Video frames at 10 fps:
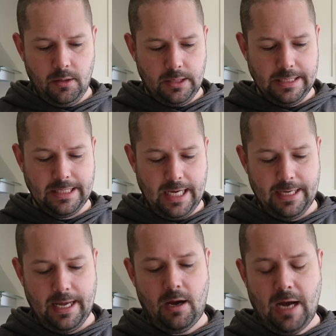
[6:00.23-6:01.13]
in
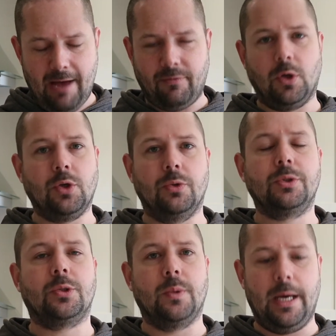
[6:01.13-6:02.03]
saying that, I have got
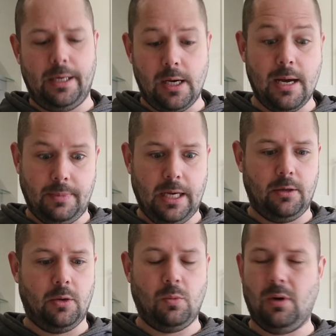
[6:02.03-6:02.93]
used to it, and I am
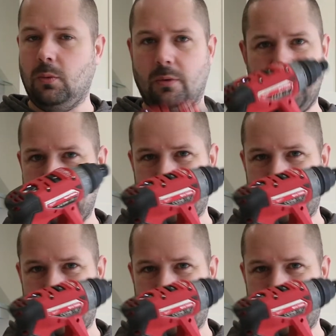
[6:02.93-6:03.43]
getting on well with it, and